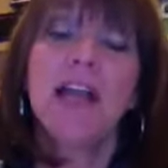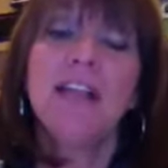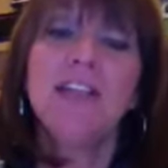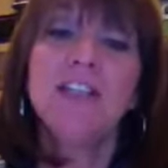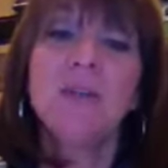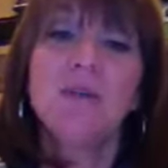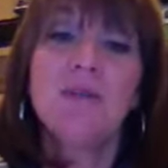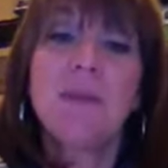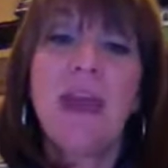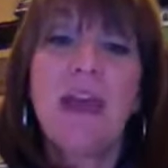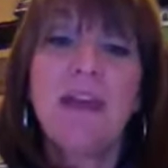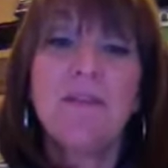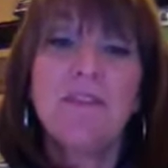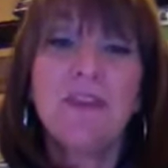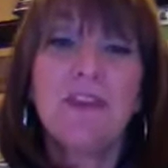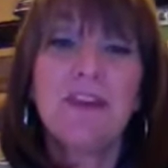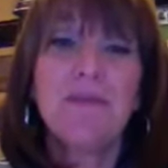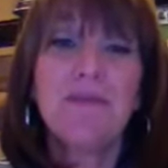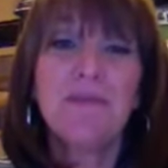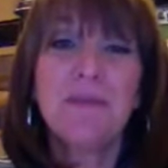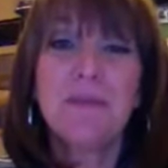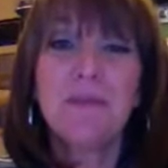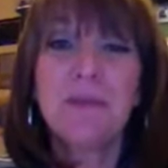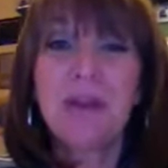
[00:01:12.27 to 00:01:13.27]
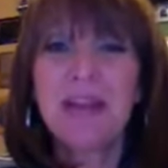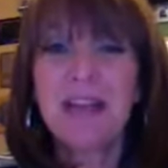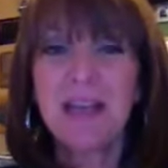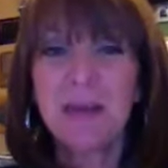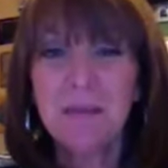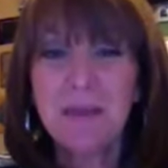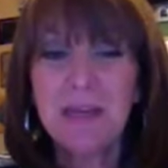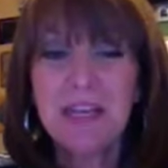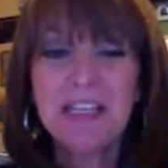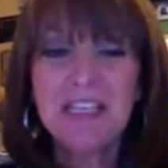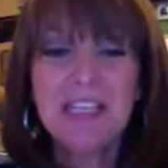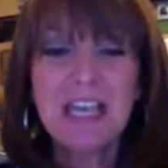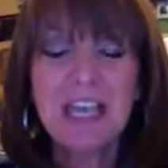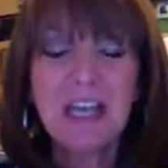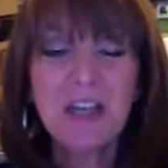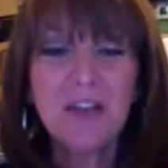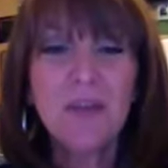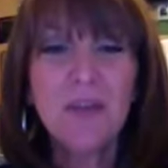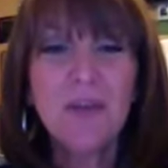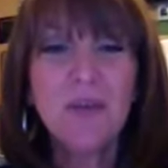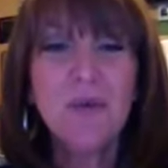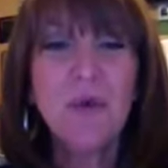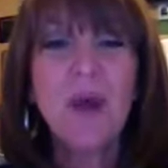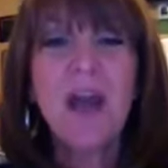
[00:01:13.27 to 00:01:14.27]
don't have enough in. But I am going to
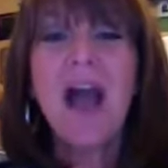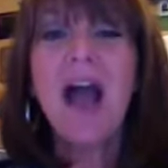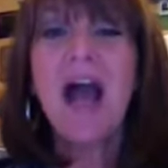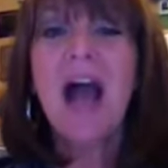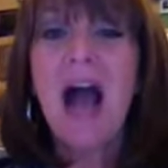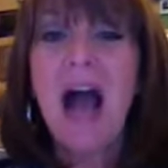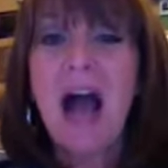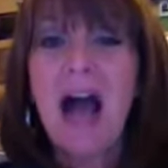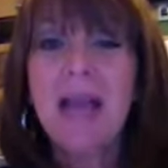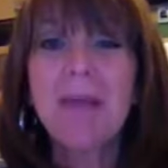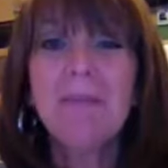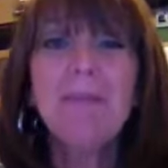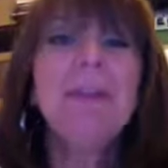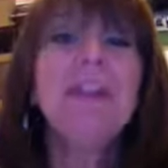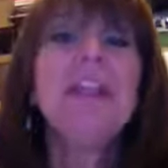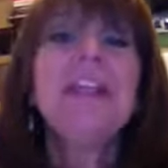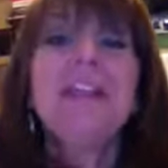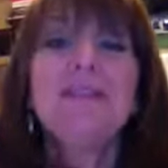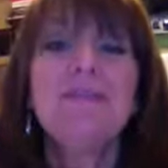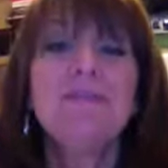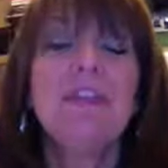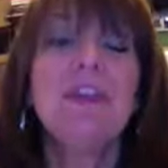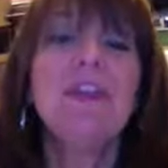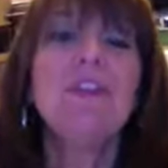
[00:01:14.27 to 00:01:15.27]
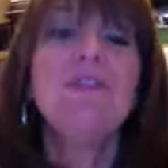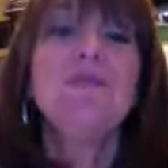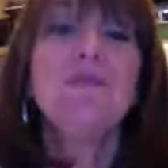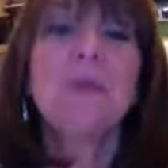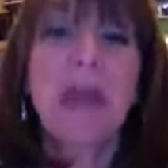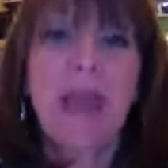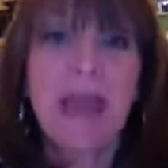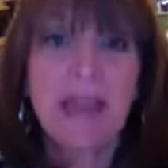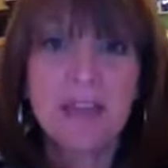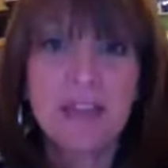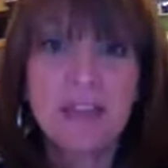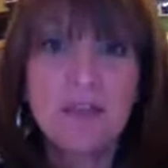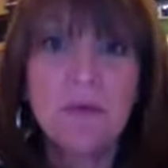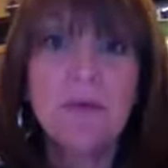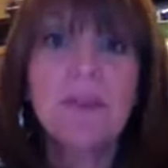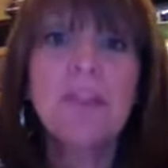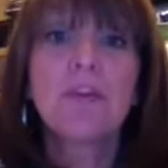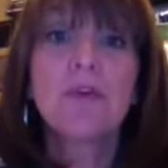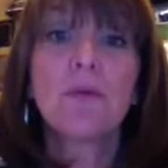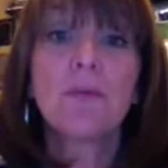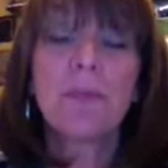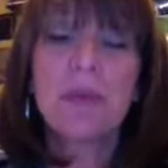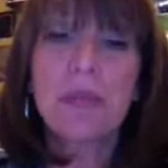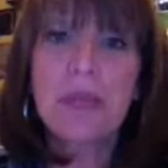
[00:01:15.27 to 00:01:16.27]
tell you, I believe that you can do it.
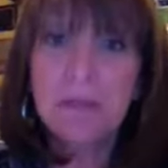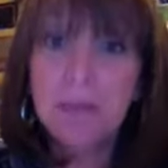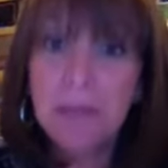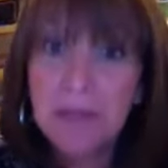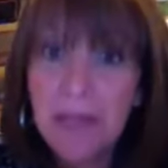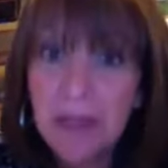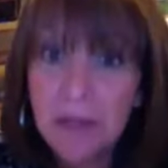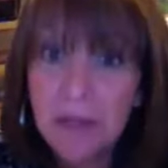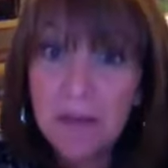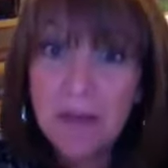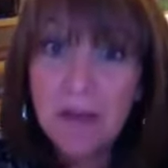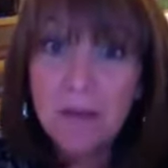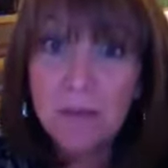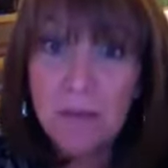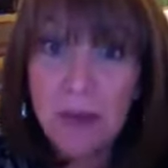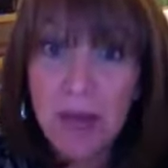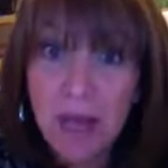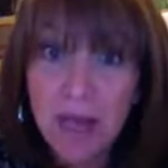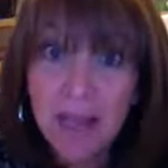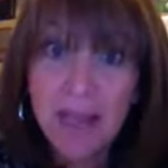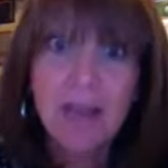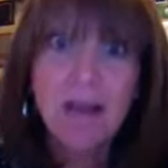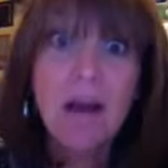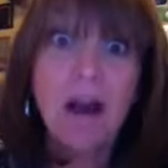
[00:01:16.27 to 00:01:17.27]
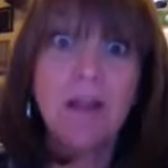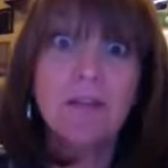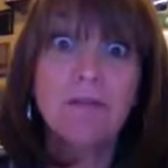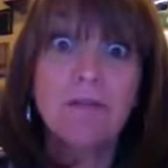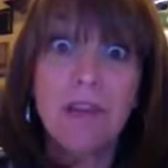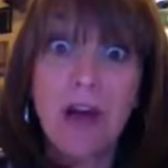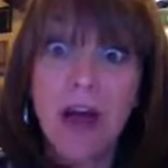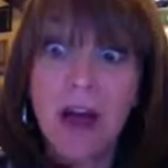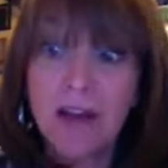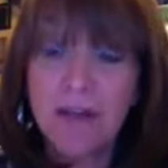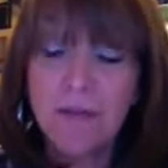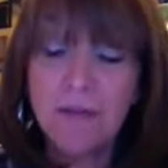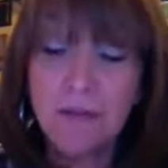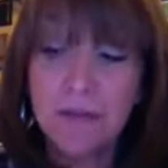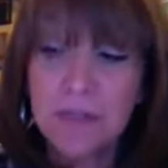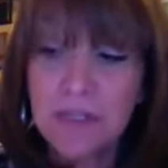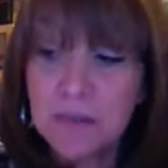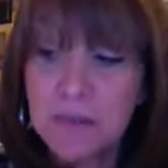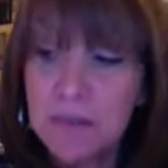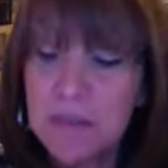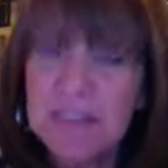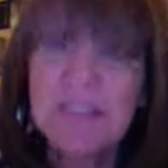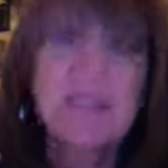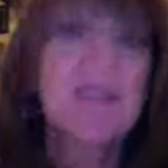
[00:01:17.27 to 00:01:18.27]
There are people out there buying a lot of
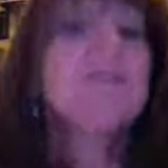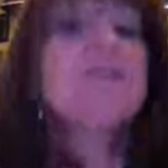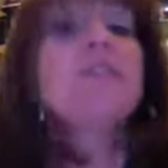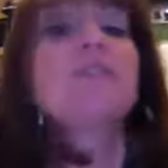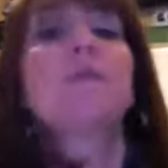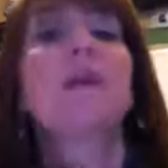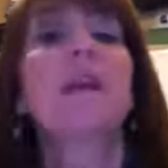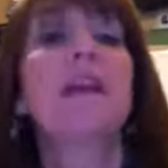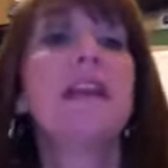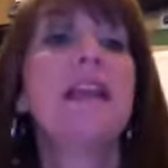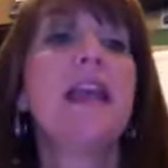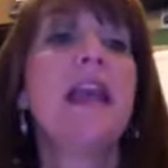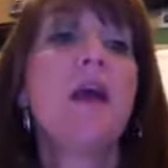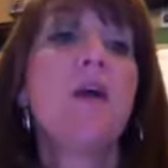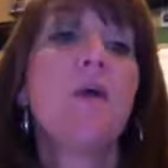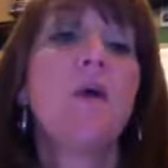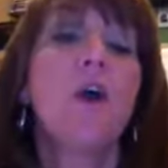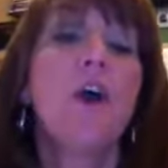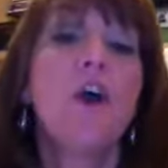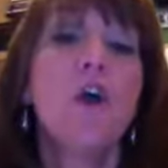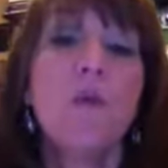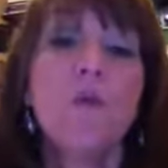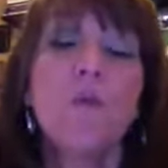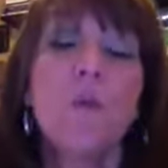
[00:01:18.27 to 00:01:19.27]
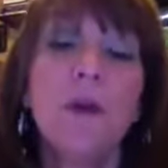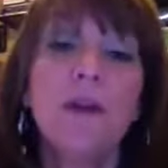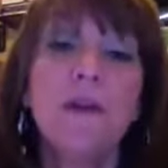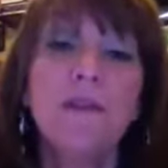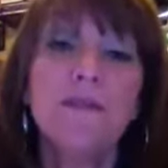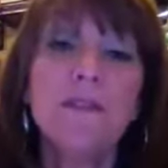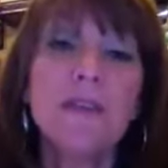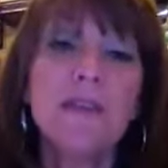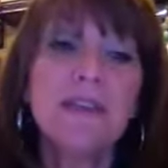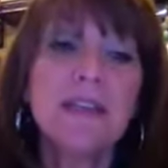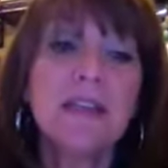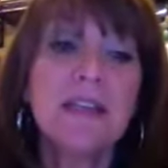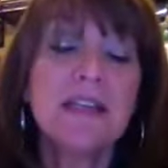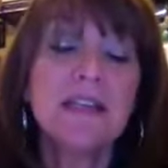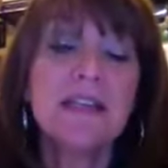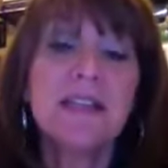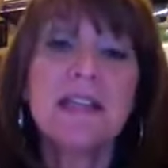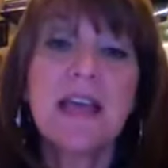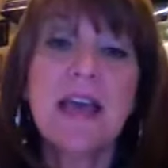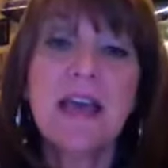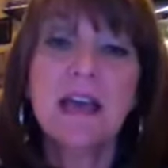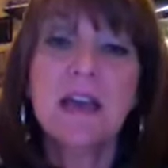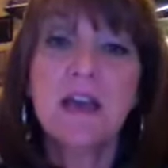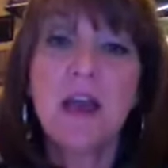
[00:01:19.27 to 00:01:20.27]
Christmas gifts right now. One of the things
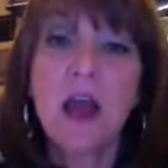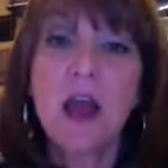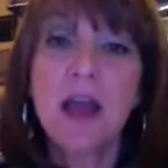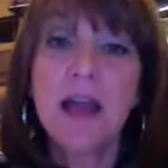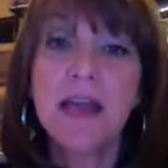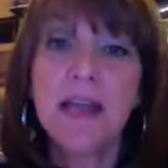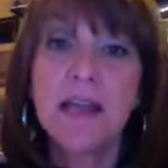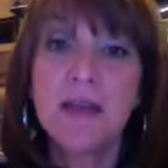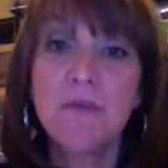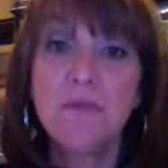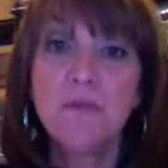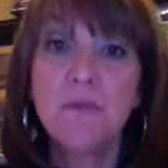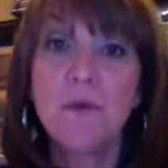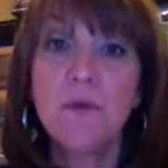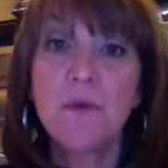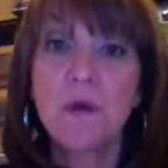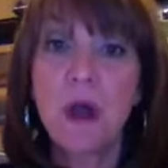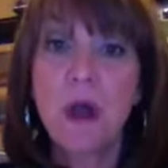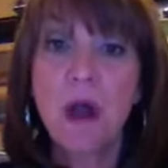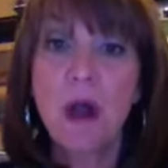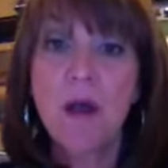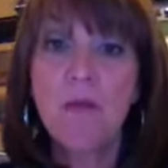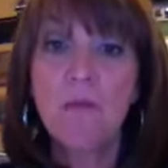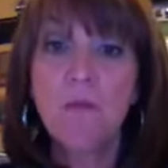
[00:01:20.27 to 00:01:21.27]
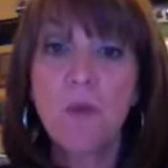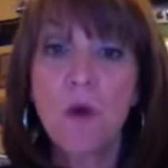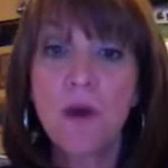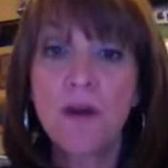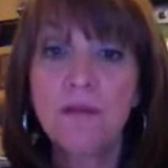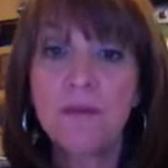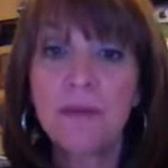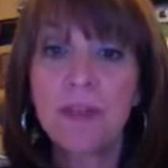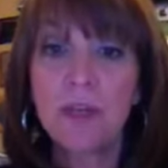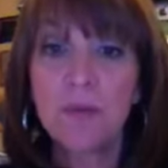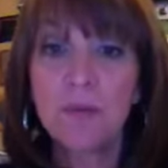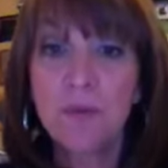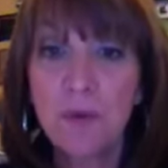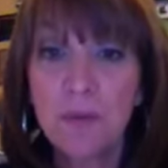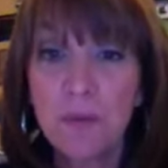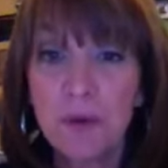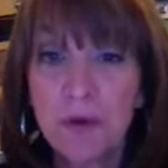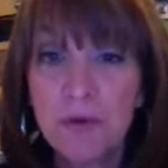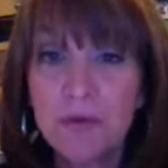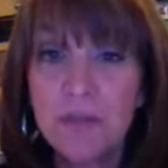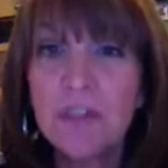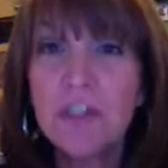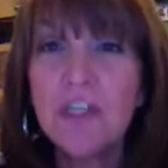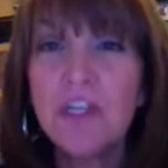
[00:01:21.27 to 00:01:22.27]
that I want to really
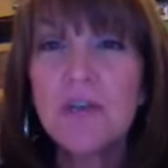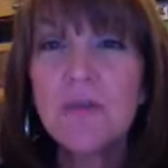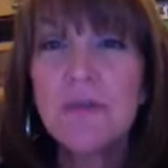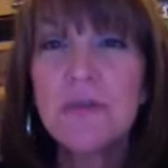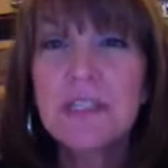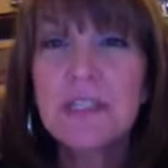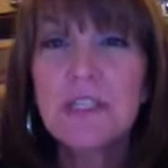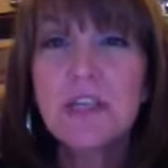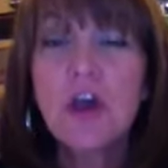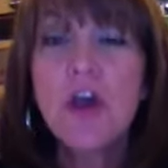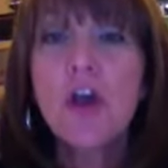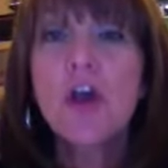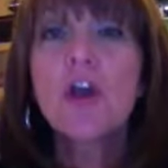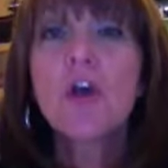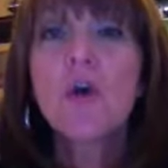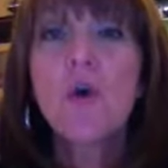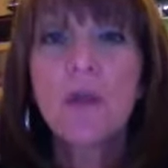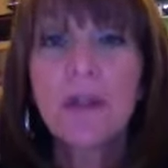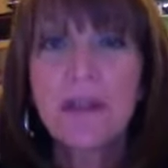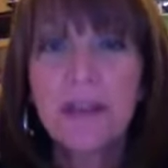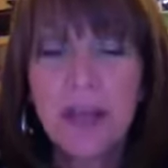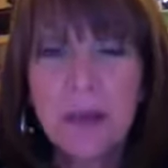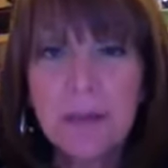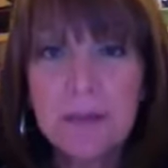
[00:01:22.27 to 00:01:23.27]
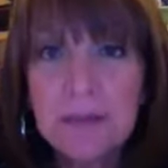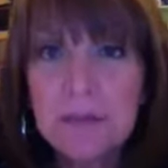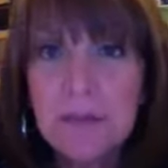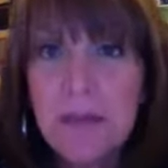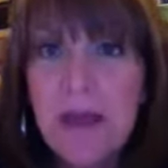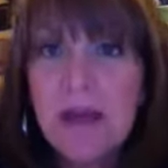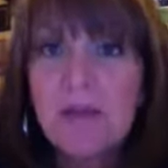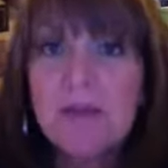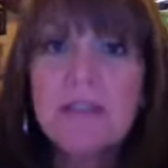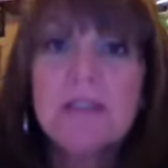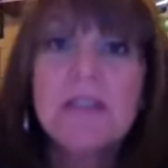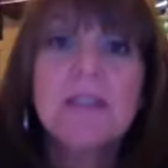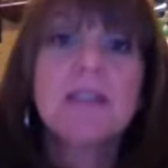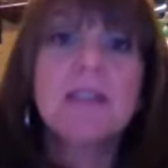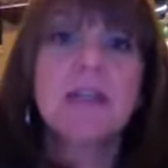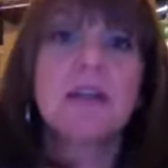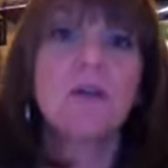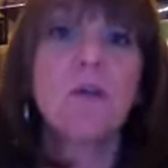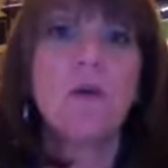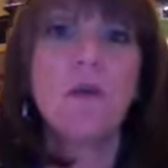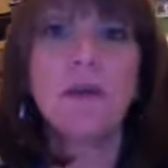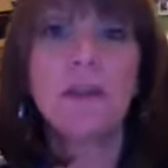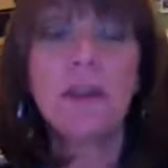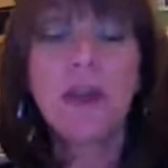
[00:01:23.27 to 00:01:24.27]
propose to you is calling up spouses
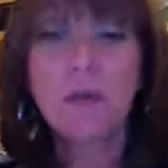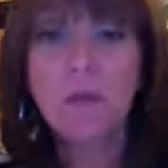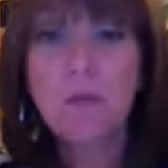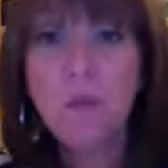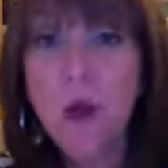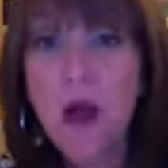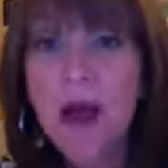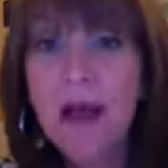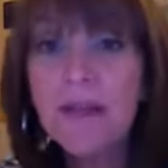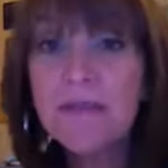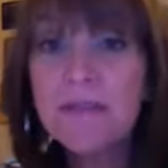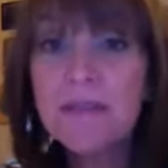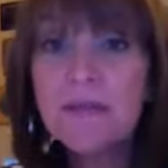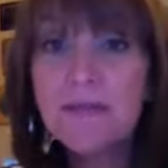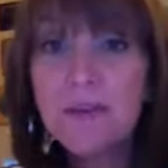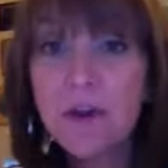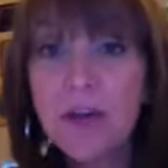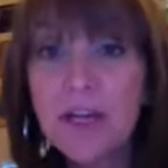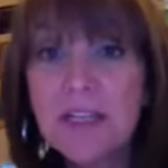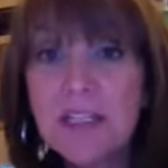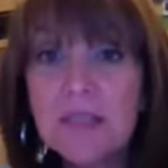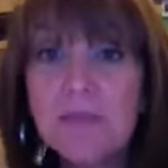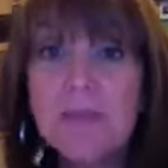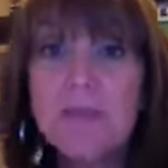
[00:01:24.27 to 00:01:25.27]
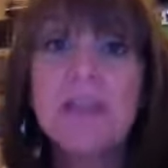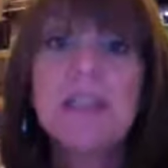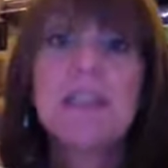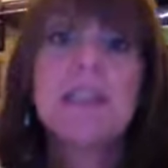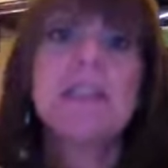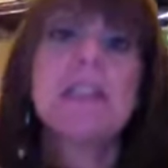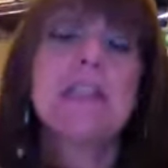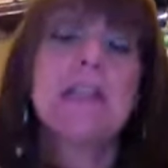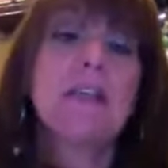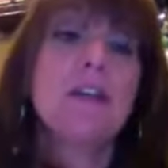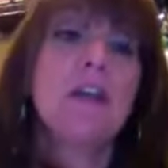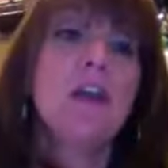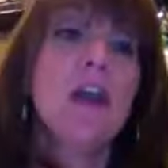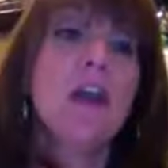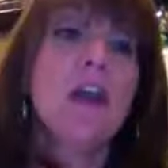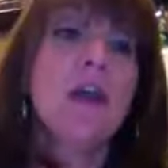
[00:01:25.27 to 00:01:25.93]
and calling up wives for husbands and